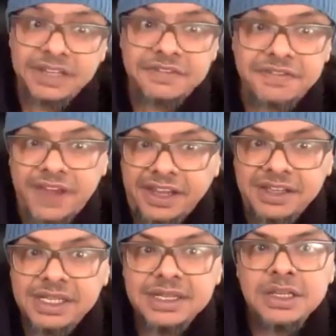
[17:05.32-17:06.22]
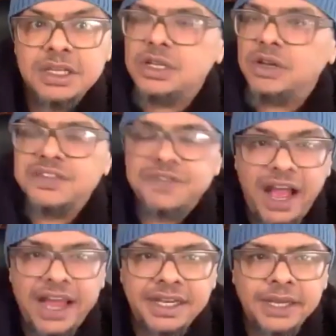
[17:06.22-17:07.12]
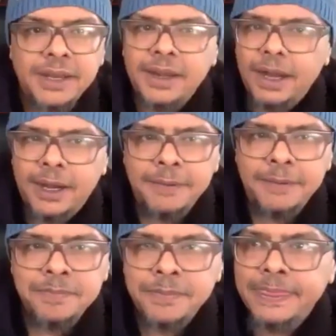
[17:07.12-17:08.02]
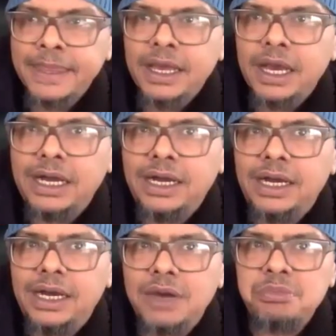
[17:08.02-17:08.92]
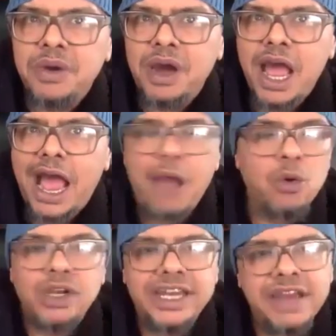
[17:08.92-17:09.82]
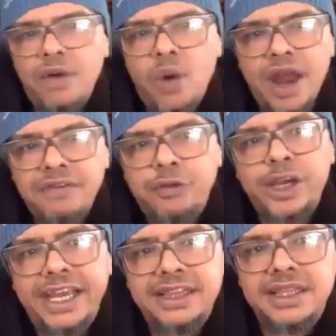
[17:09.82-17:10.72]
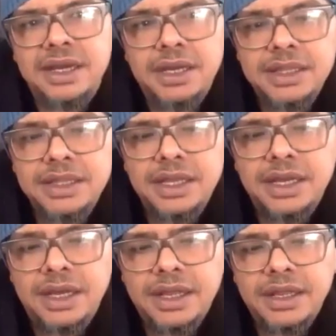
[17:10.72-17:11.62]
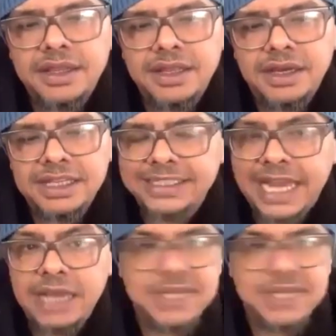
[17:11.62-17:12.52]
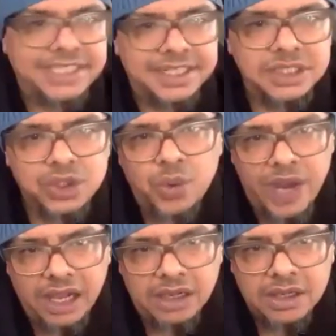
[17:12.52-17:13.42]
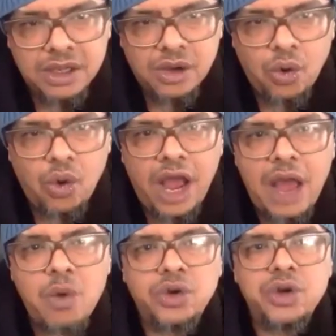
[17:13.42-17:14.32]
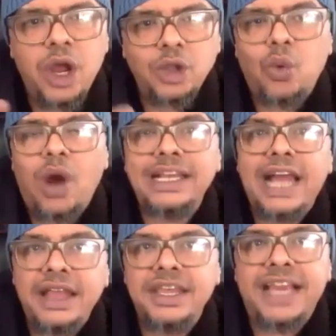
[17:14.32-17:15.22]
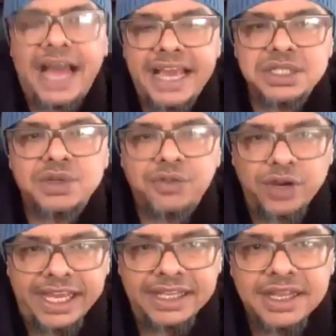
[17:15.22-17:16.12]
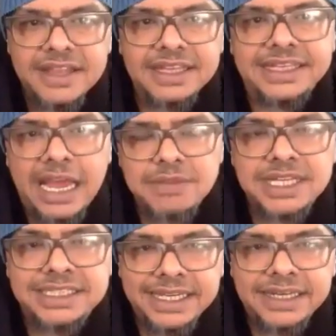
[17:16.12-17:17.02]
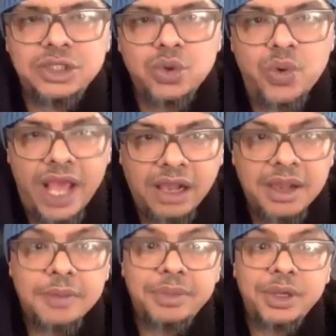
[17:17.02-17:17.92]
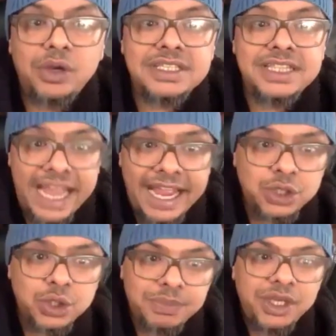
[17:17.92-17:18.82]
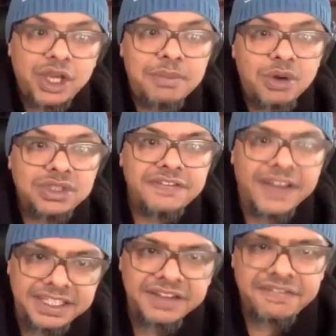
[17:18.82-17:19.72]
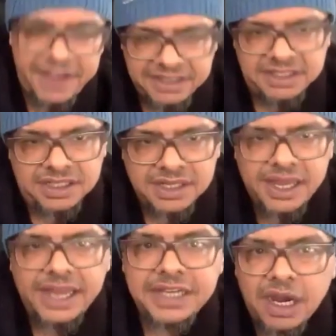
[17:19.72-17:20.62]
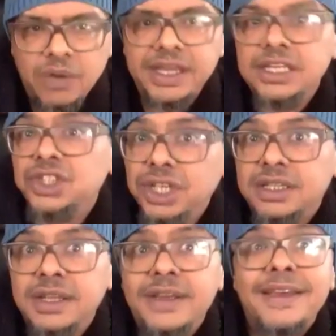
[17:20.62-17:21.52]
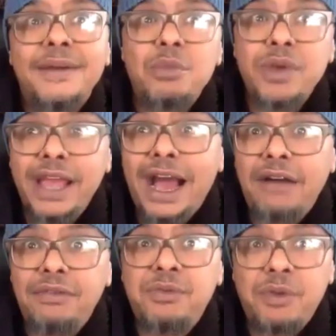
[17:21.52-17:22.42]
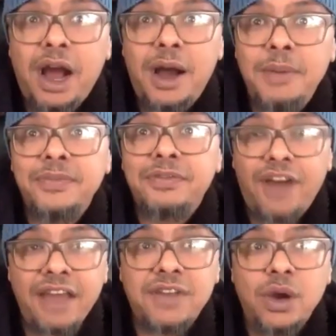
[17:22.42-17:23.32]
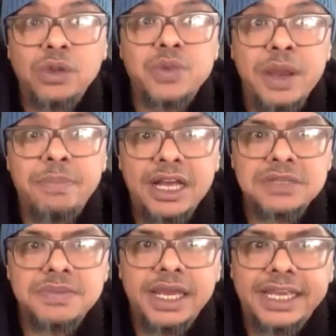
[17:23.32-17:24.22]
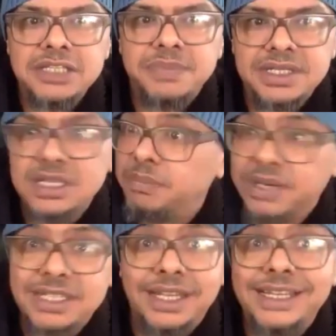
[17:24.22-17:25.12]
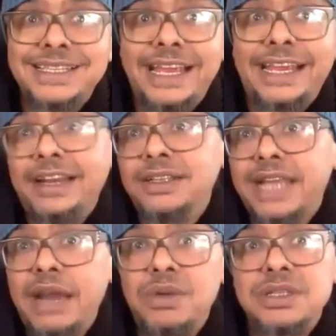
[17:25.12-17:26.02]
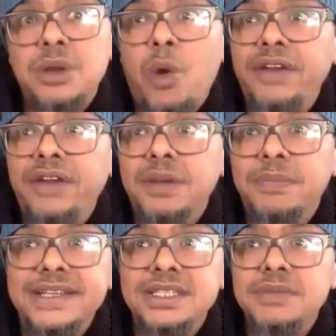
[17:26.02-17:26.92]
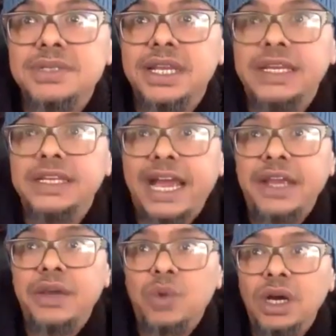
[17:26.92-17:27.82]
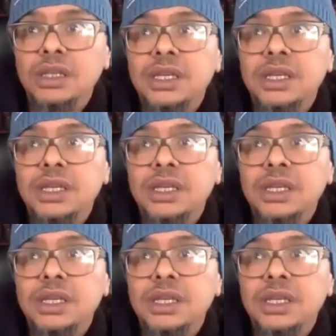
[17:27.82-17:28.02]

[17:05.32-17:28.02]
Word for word: fact. So it's yep. fine. Um, uh, I would never want to forget the, the, the the times I didn't do well, or I would not yeah. want other guys to forget the times I didn't do well, because that should be a motivating factor. And going shit, yes, we have um, five goals went past me against Brazil. Brazil is like at the time was one of the best teams in the entire world,